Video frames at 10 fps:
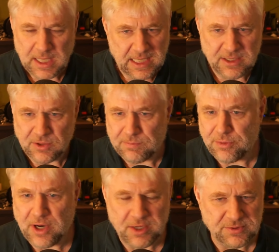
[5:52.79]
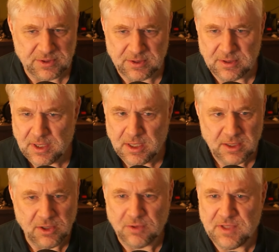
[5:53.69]
in your browser
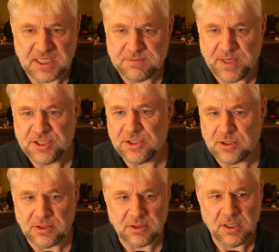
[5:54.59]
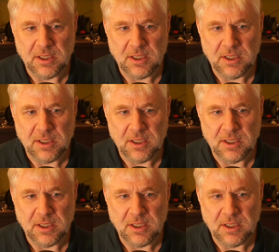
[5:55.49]
nothing special